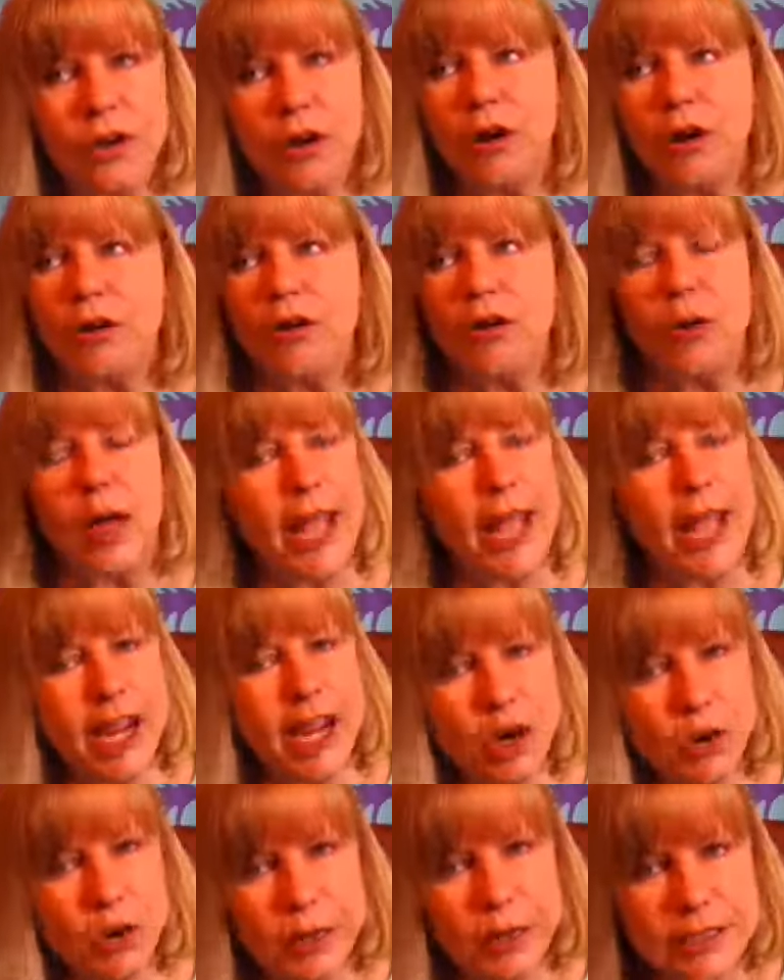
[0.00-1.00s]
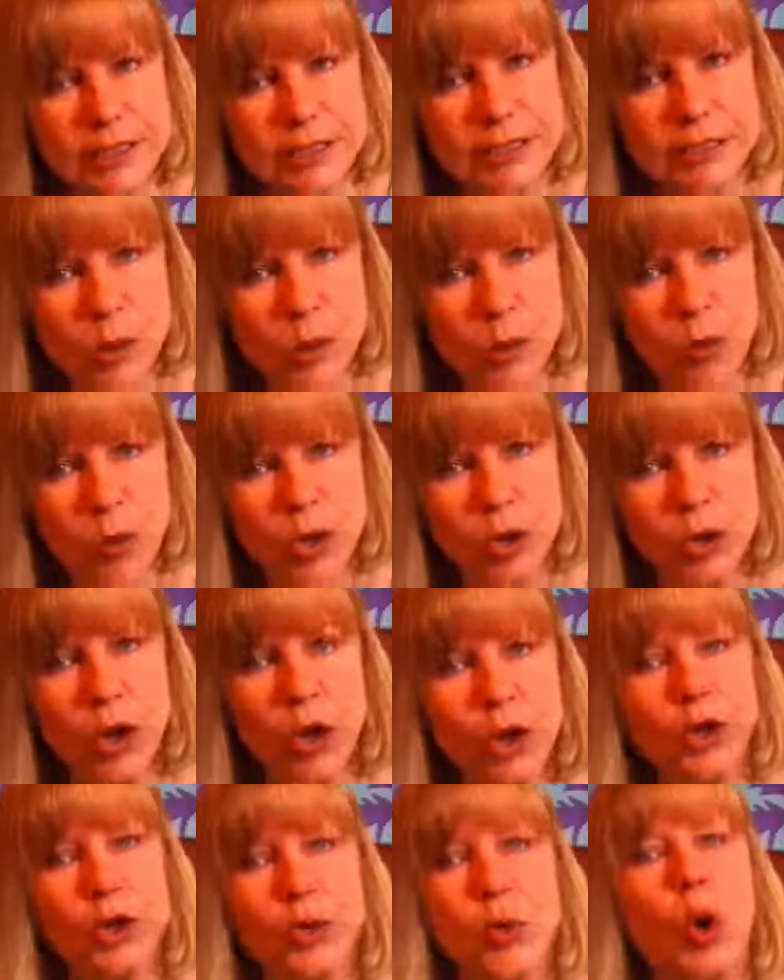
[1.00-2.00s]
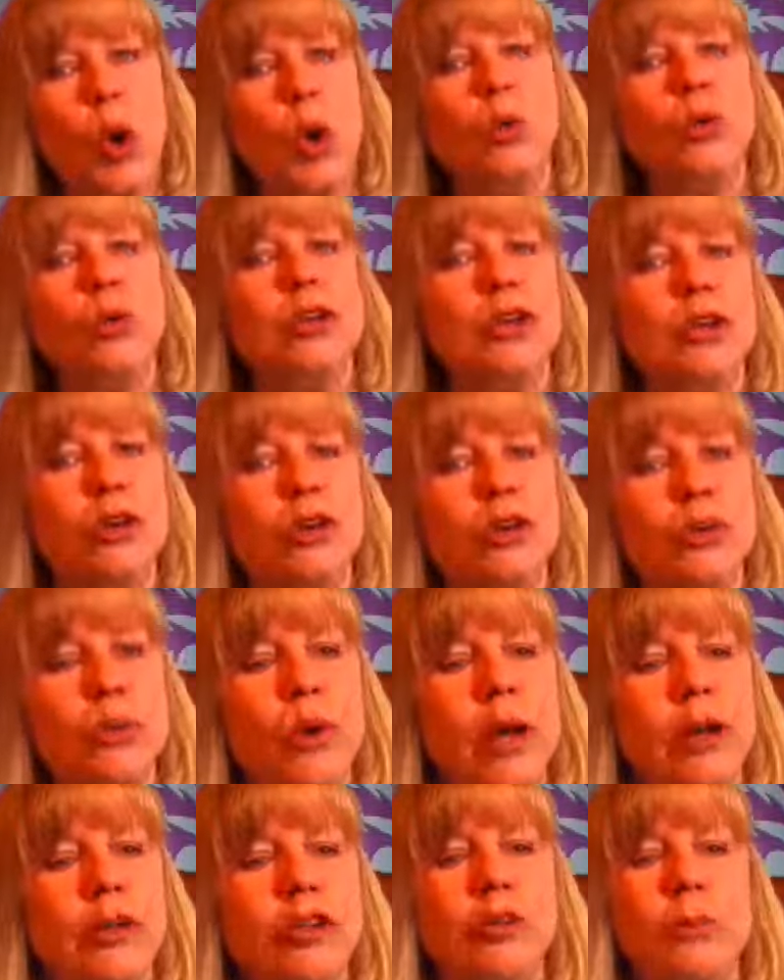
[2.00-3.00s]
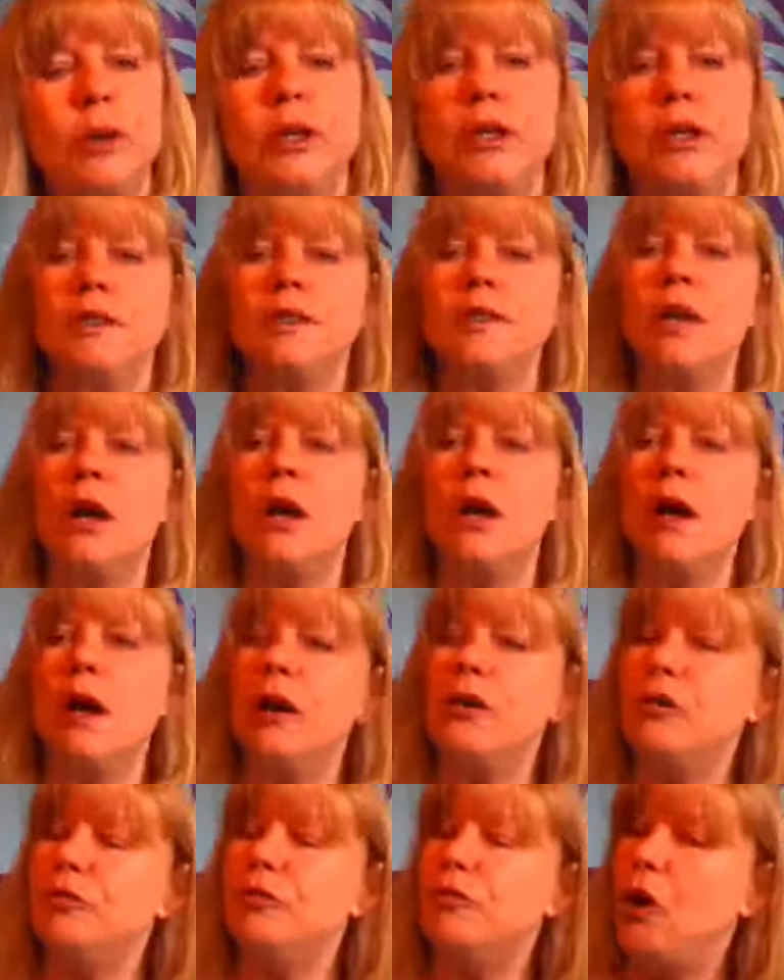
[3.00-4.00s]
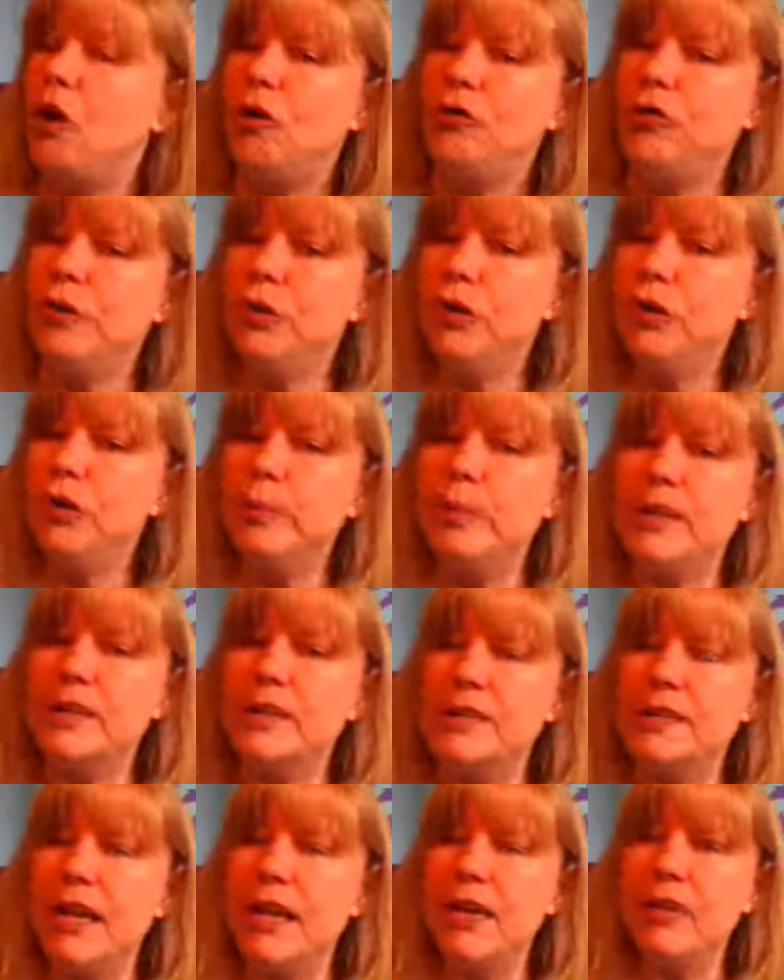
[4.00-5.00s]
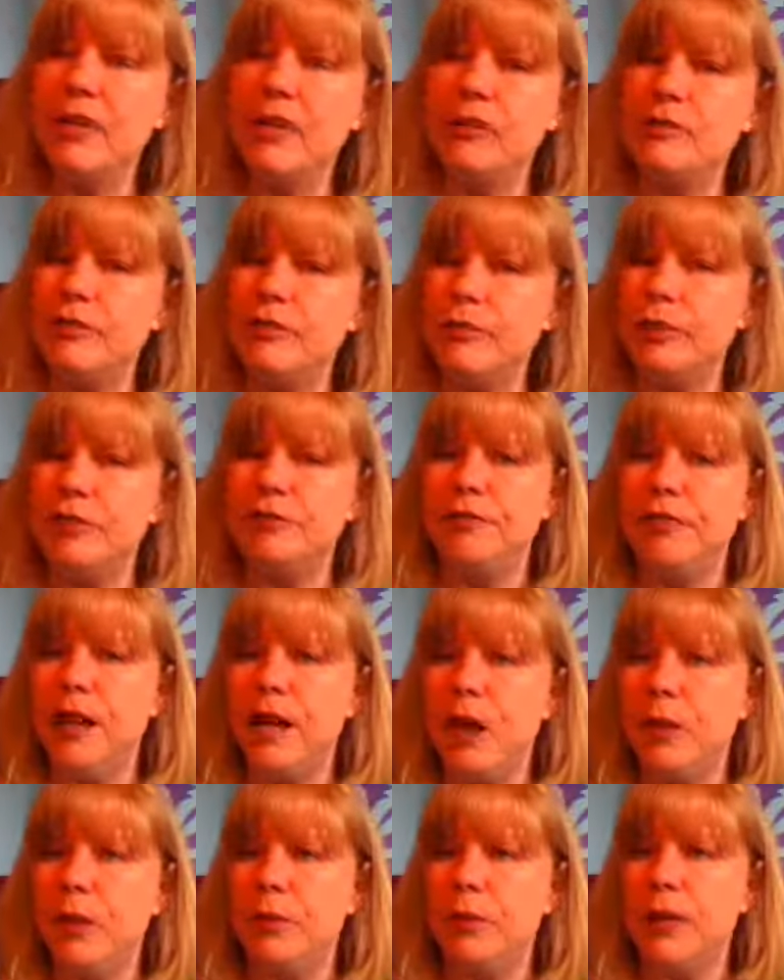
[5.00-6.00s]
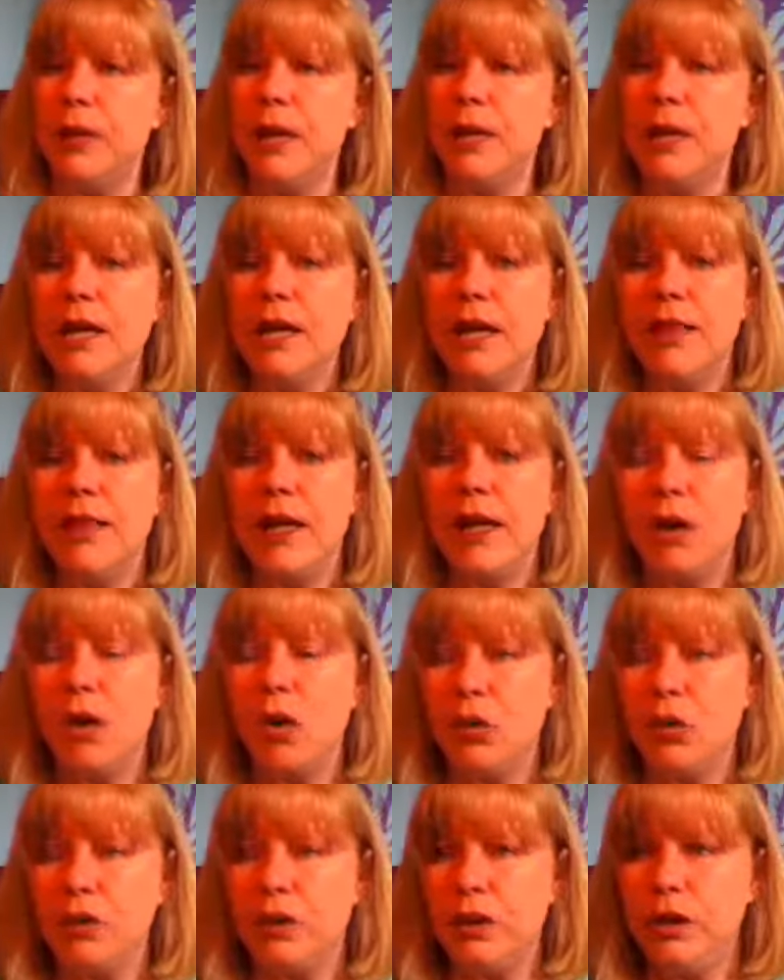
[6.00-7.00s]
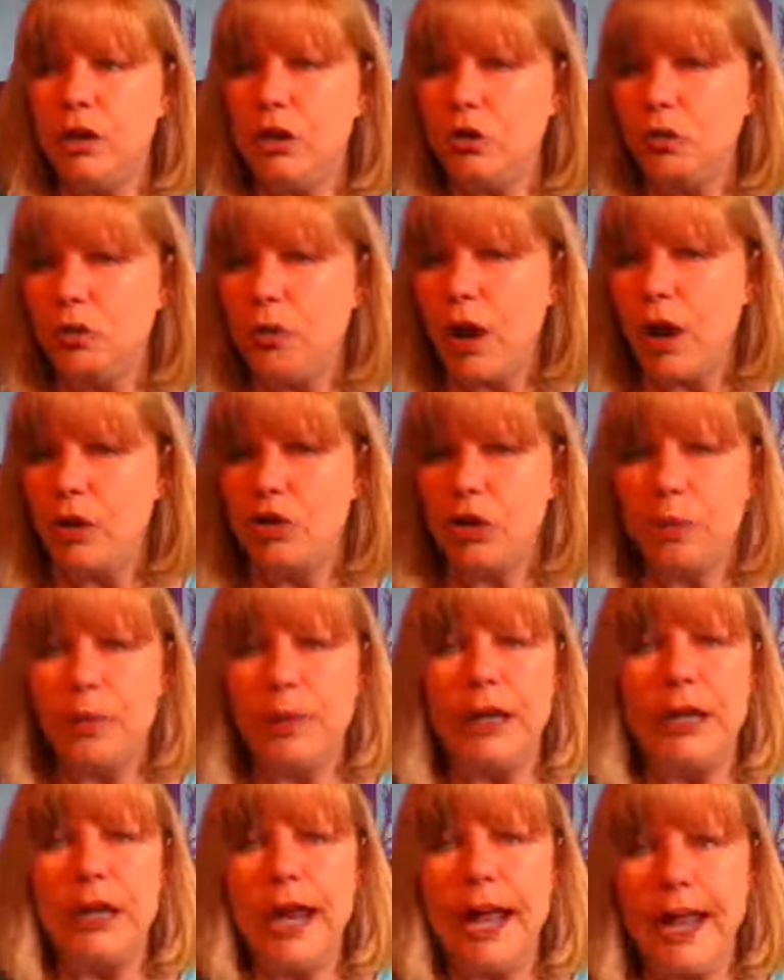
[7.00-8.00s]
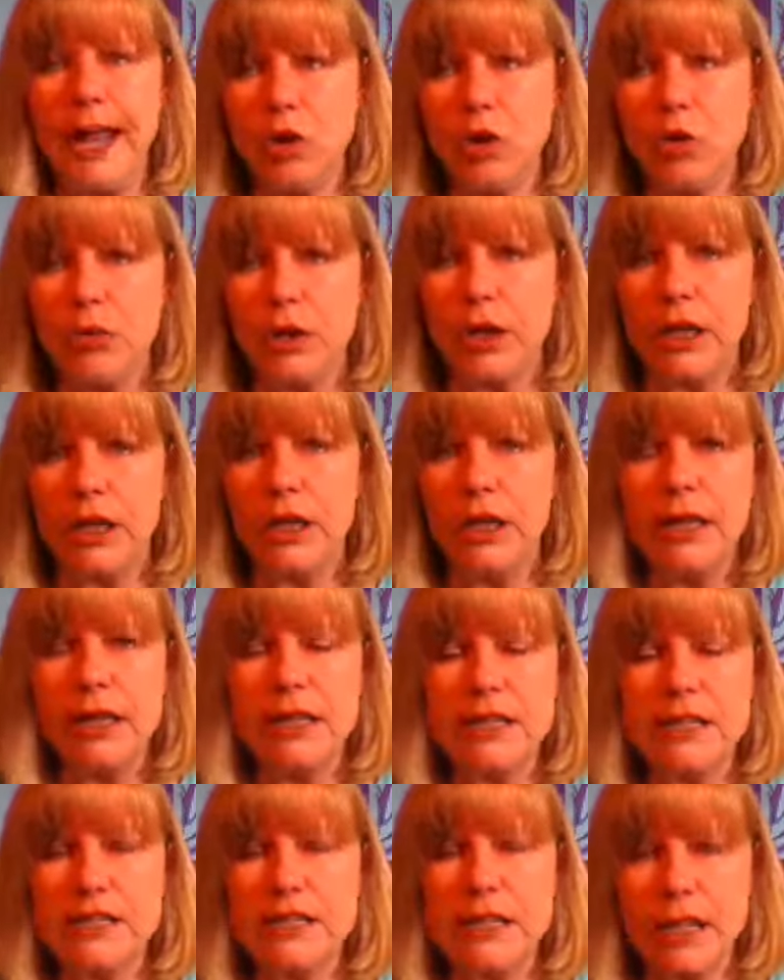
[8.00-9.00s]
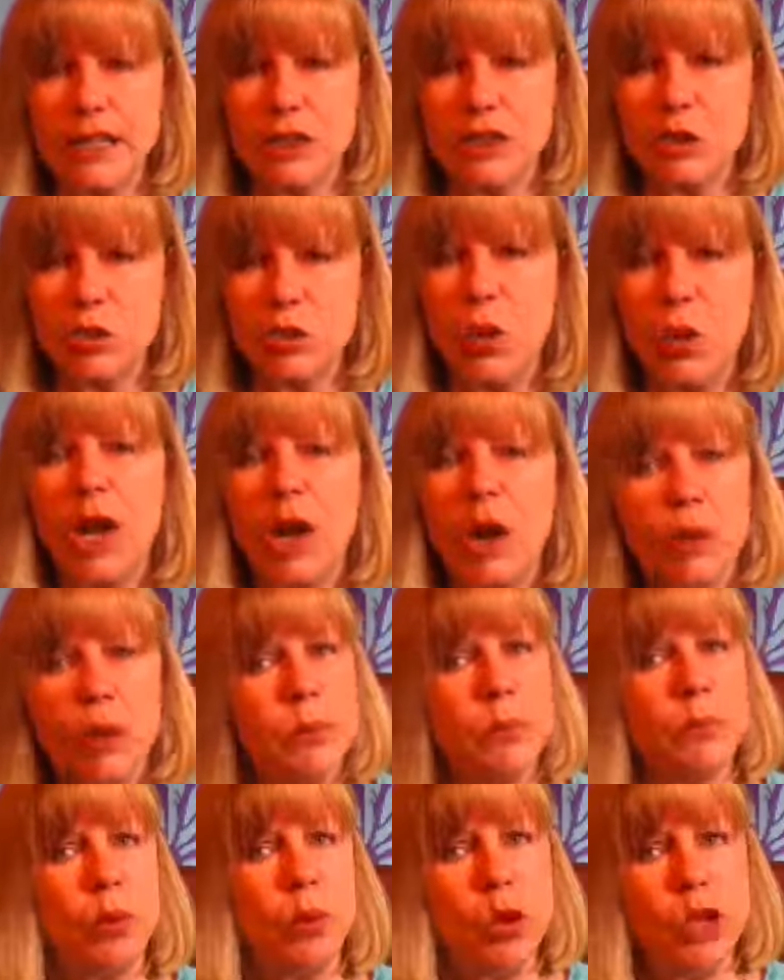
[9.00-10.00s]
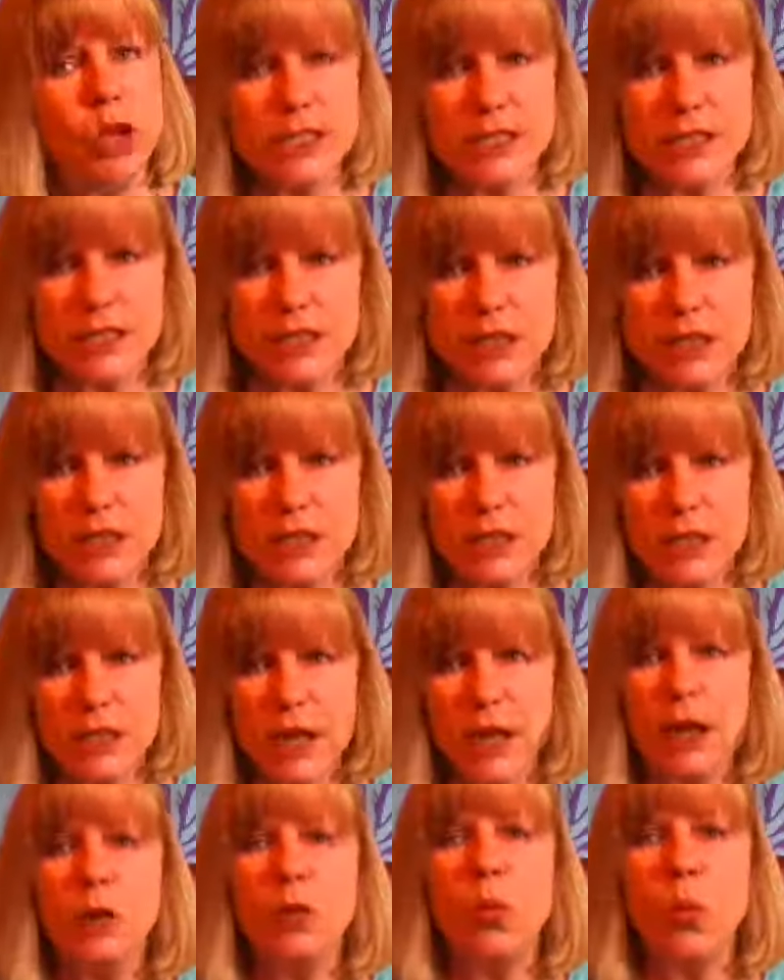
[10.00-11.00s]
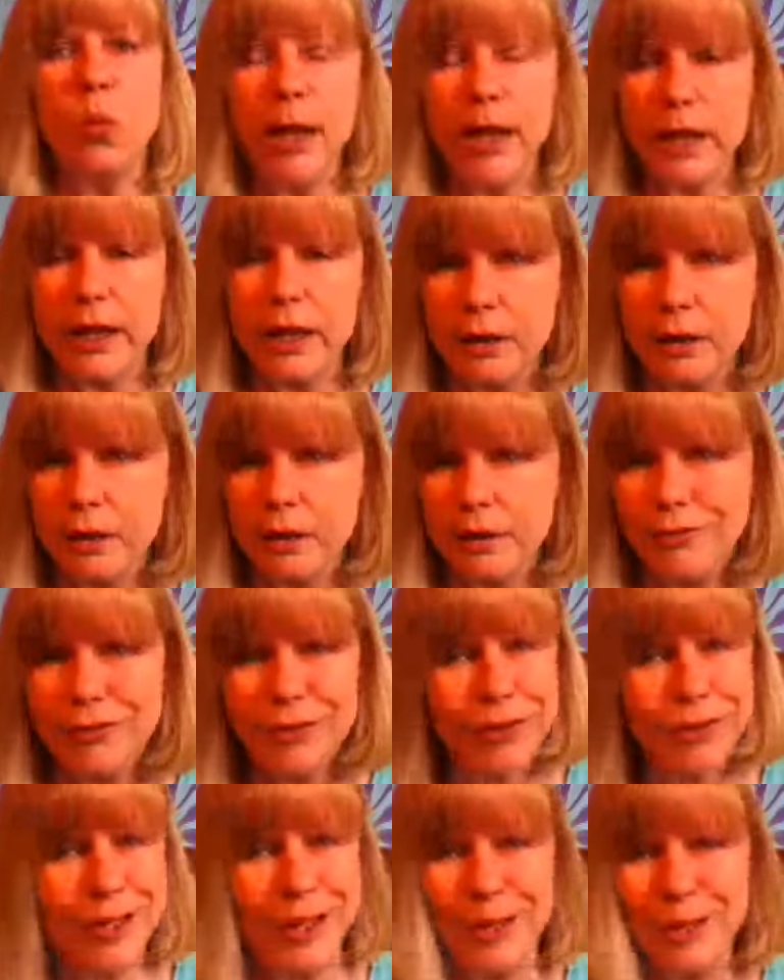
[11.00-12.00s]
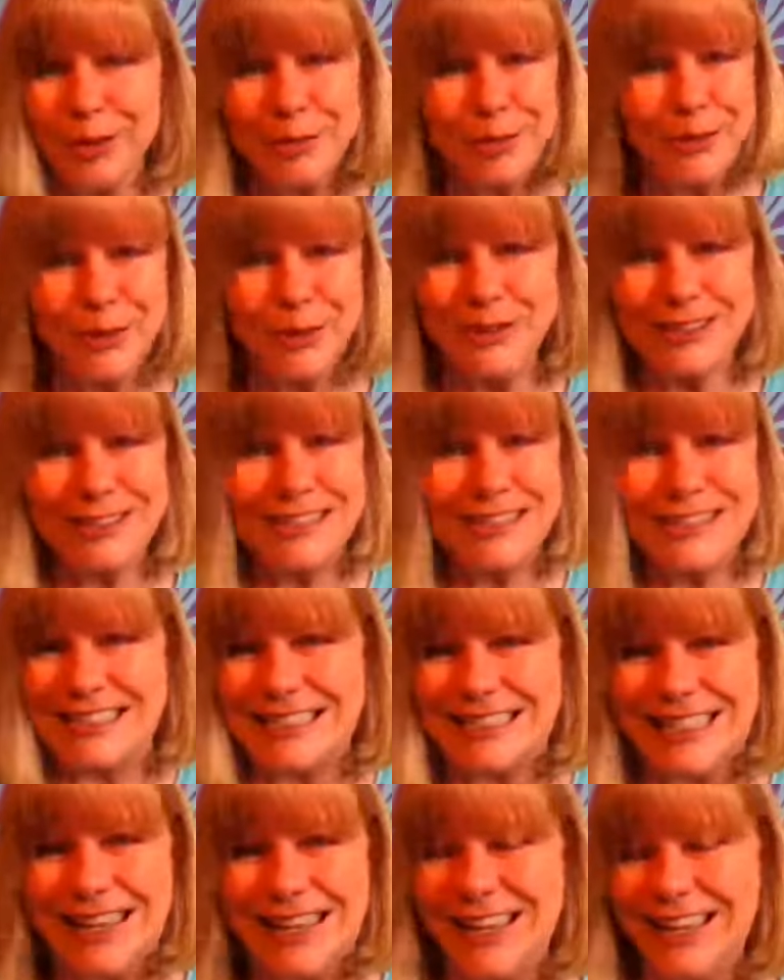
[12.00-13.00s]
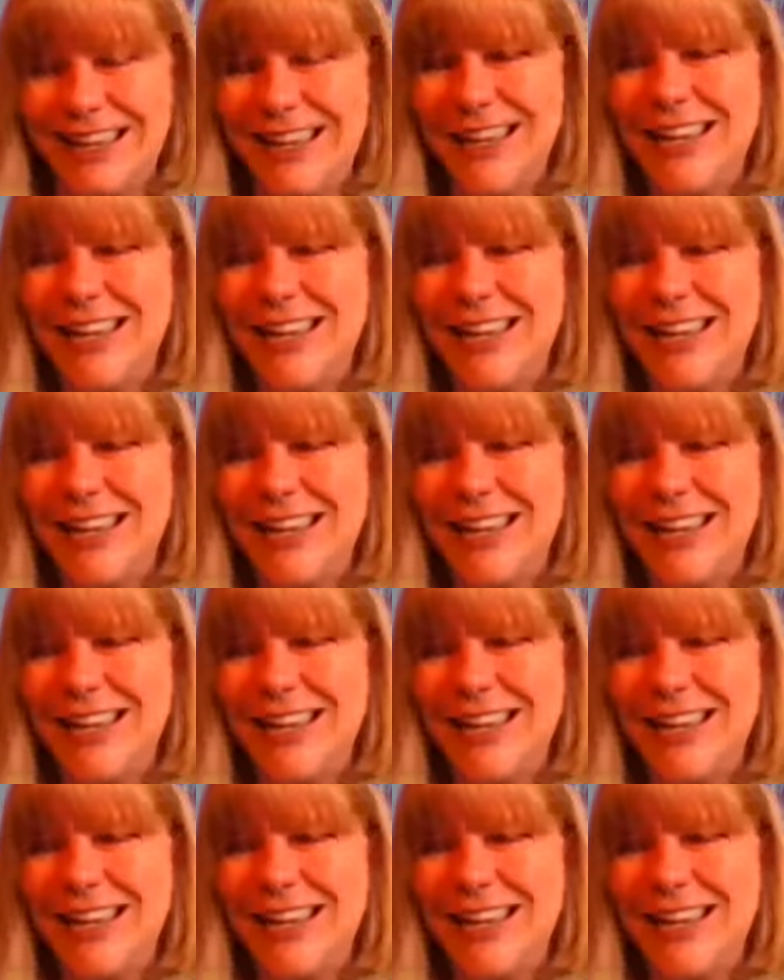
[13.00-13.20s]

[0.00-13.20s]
Are you angry at someone? Are you holding a grudge? Because you've often heard me say, those who have been following me, that holding a grudge or being angry is like swallowing poison and waiting for the other person to die.